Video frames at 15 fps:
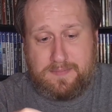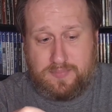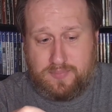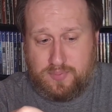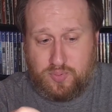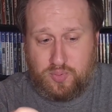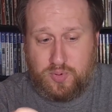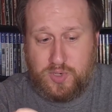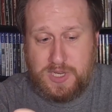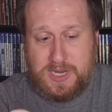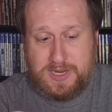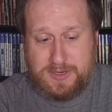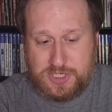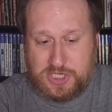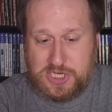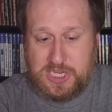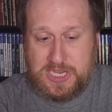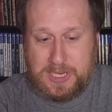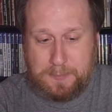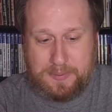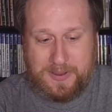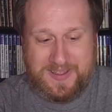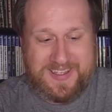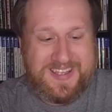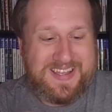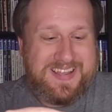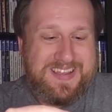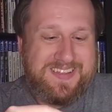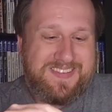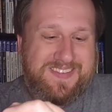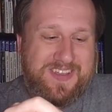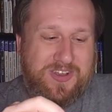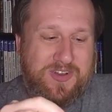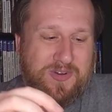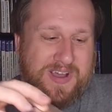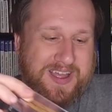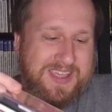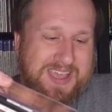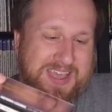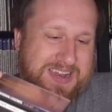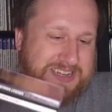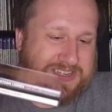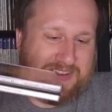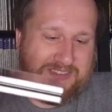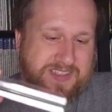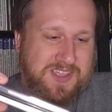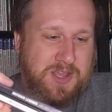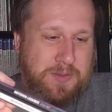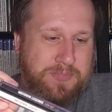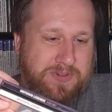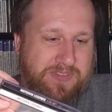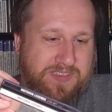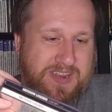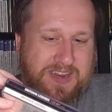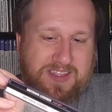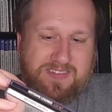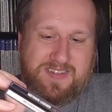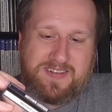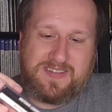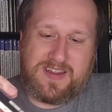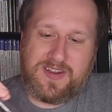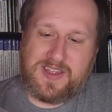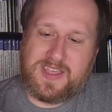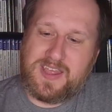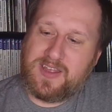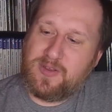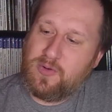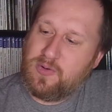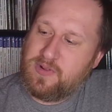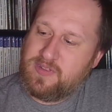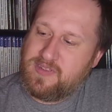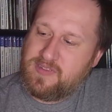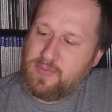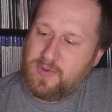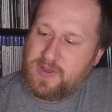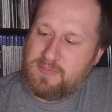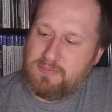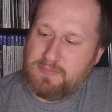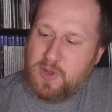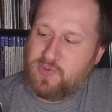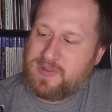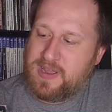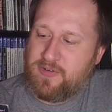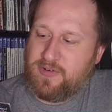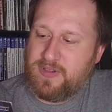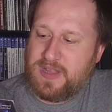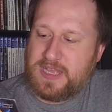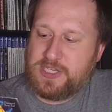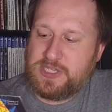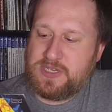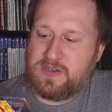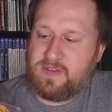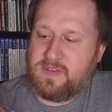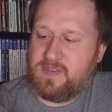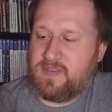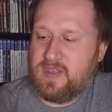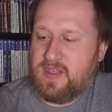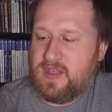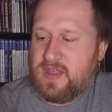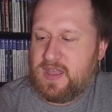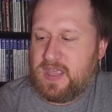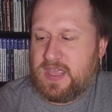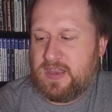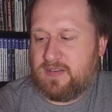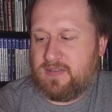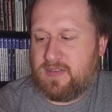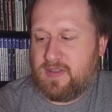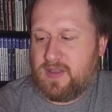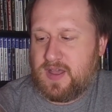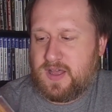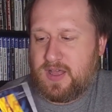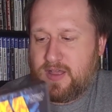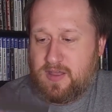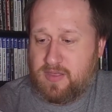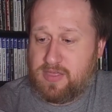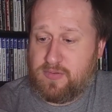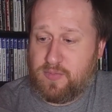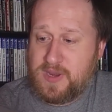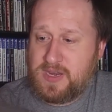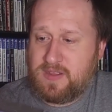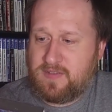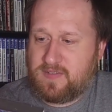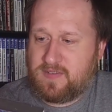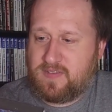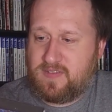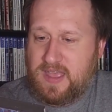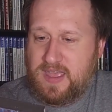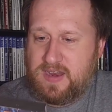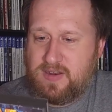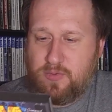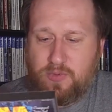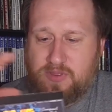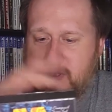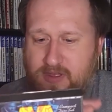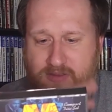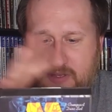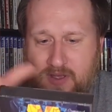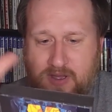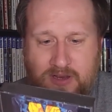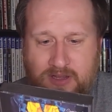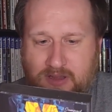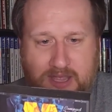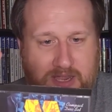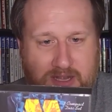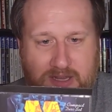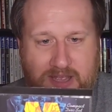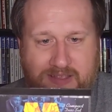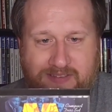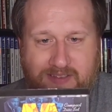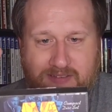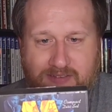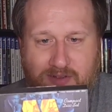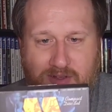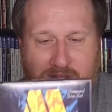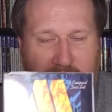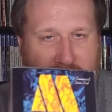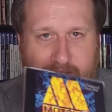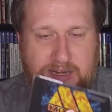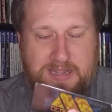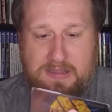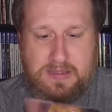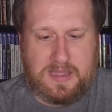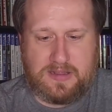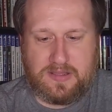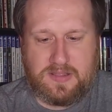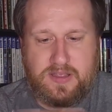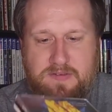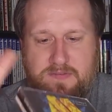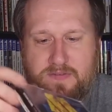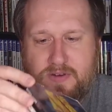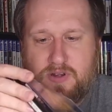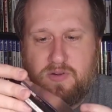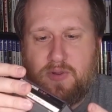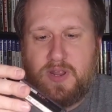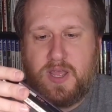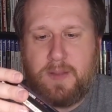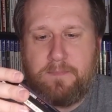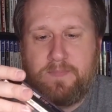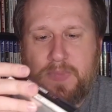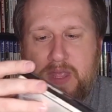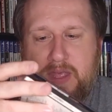Pretty cheap. So I got just a couple of CDs that sounded kind of cool. This one, Motown Legends. It's a 3-disc set with a ton of like classic songs that I loved growing up.